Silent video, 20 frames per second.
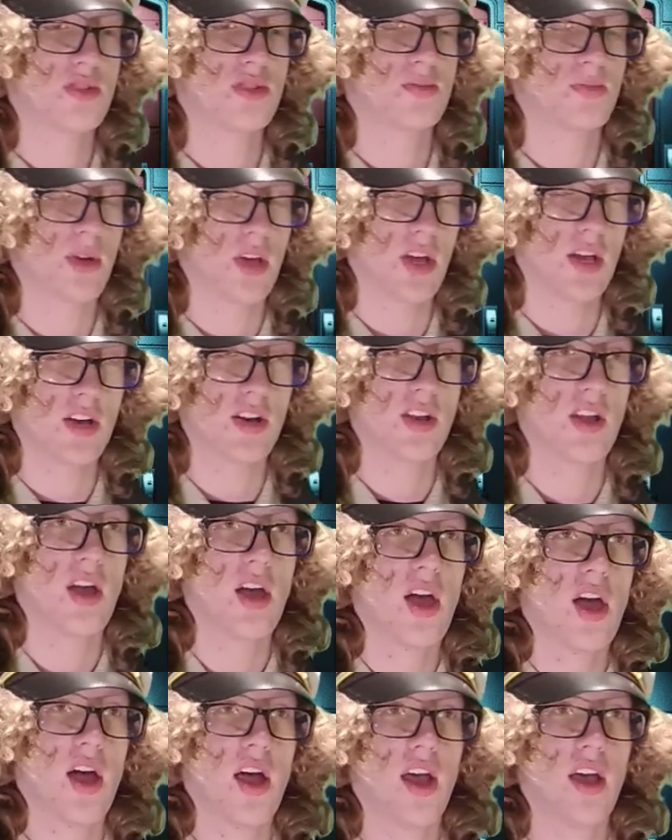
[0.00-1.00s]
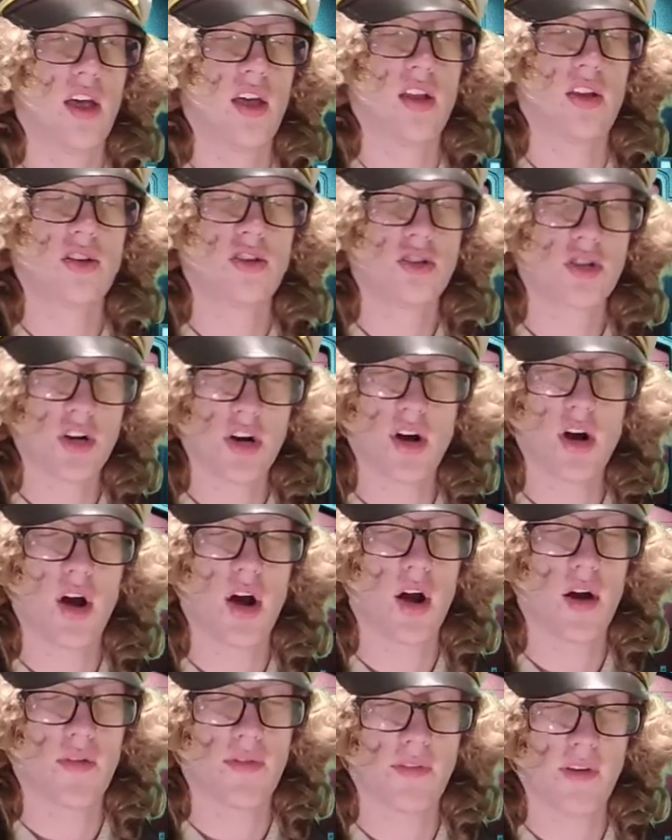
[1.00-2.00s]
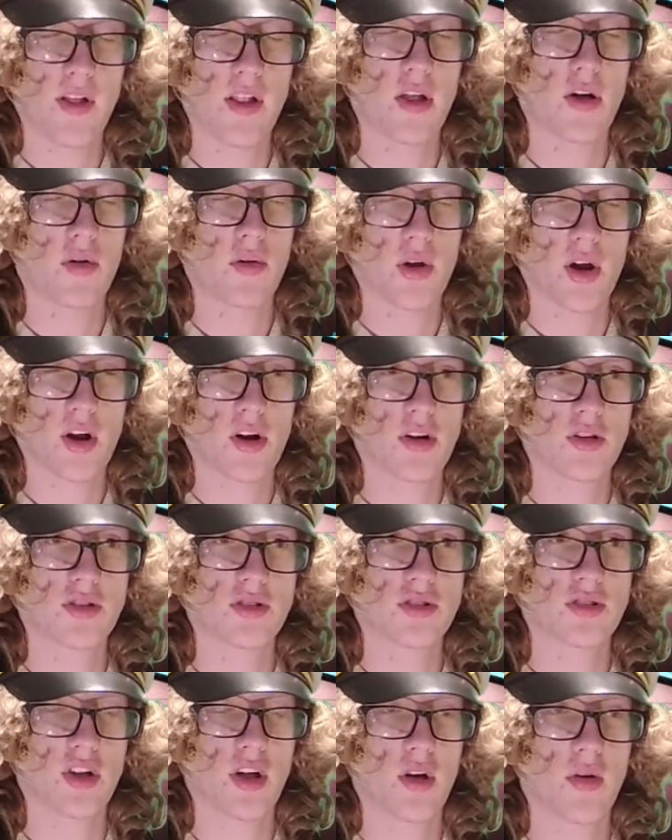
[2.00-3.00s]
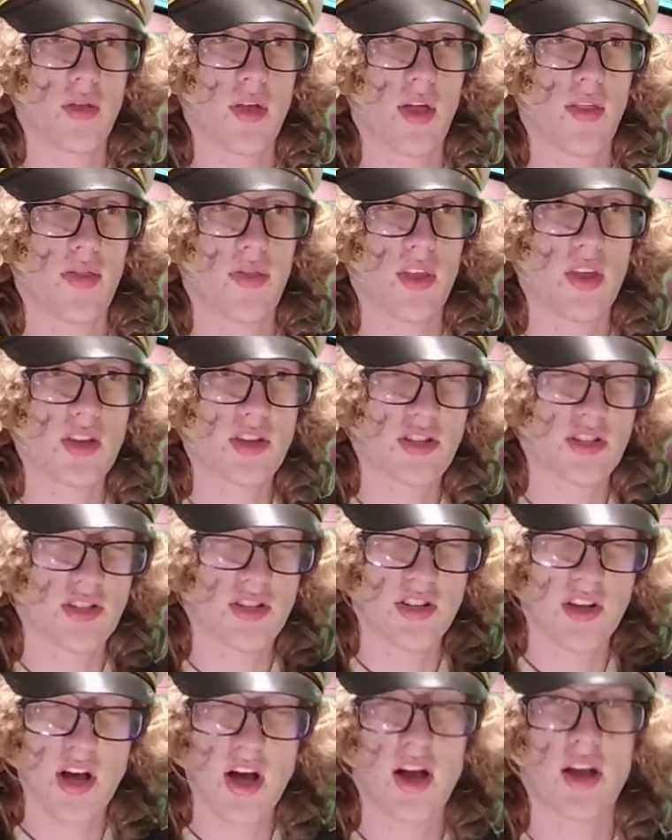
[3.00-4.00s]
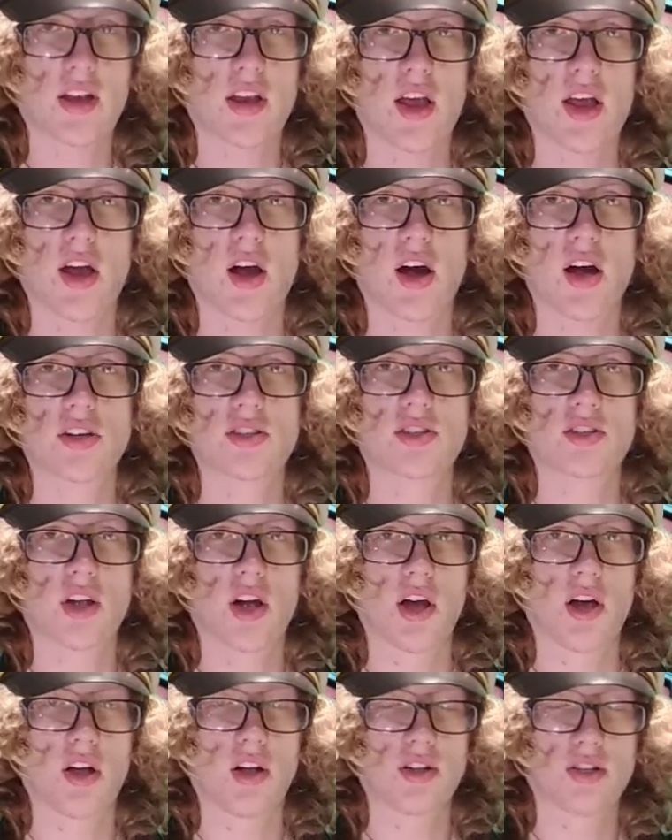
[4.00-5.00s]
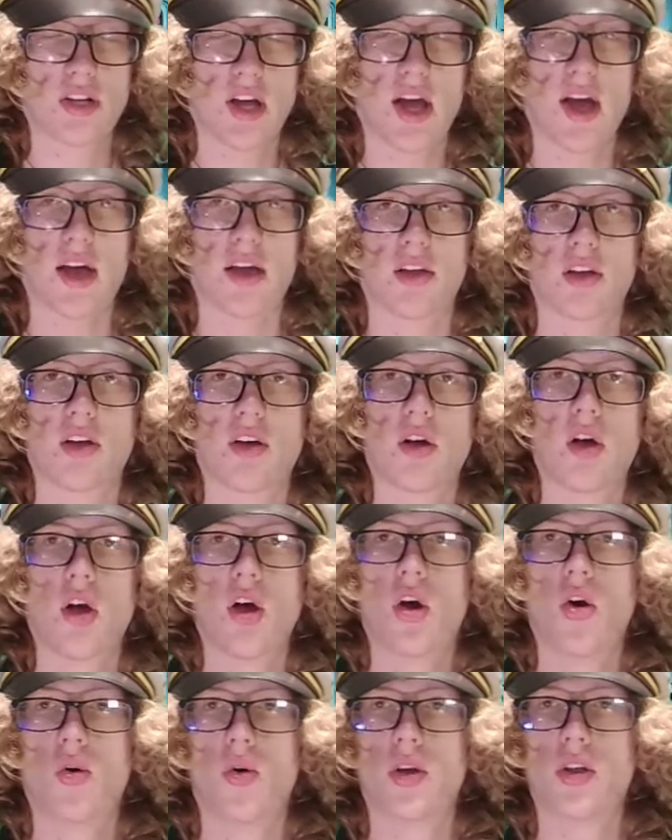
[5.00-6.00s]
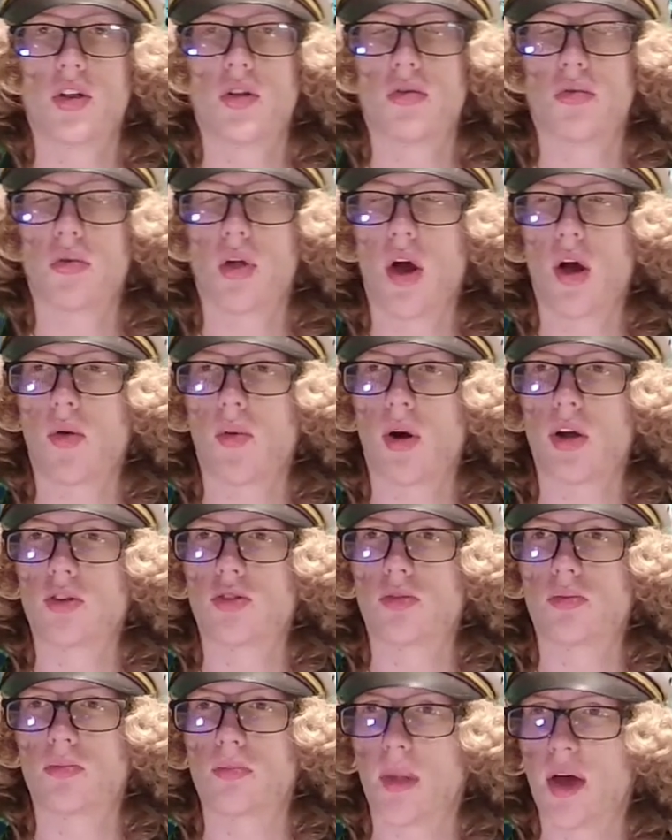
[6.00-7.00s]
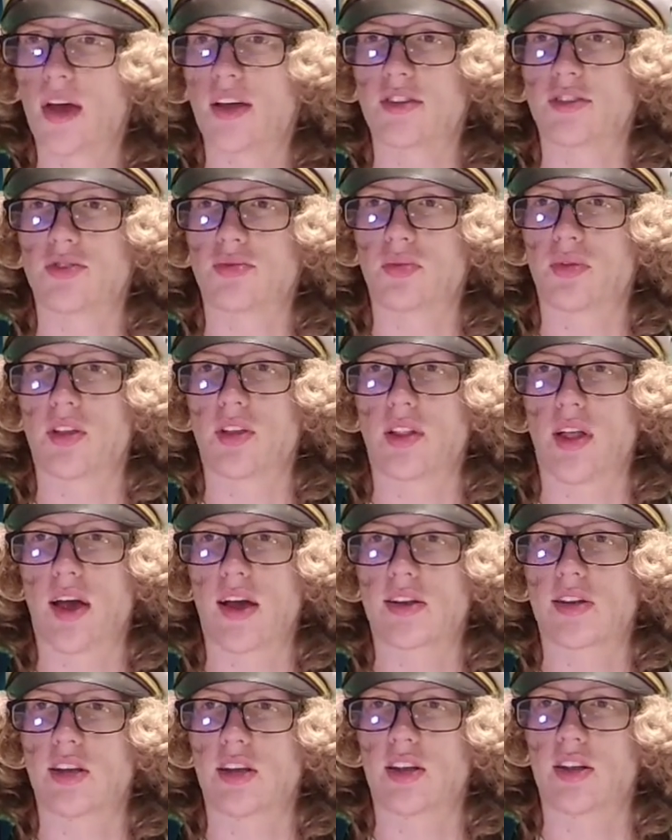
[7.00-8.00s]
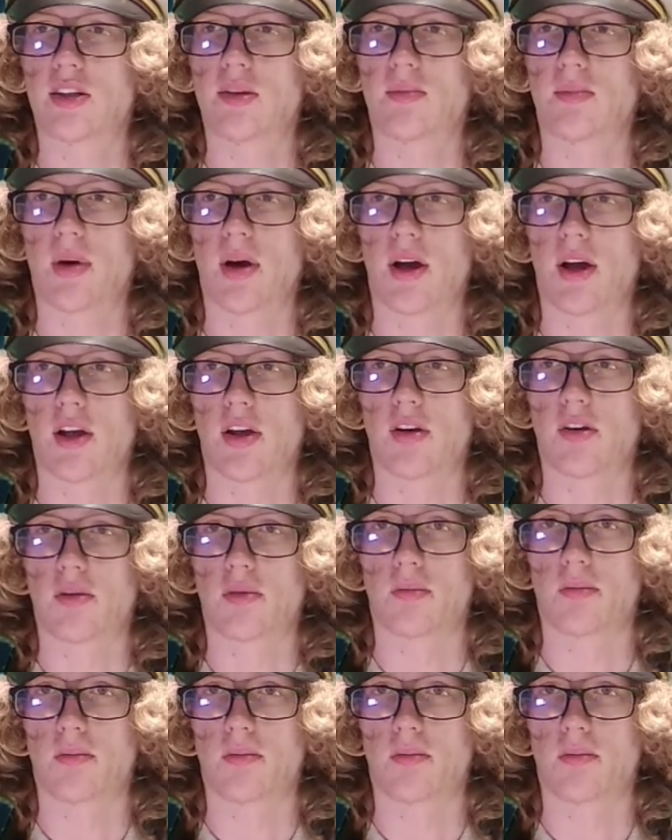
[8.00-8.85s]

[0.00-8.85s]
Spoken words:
speed, and ensure our fellow colonels know that this is not a hostile attack. We do not want to mess with the Lactate Empire.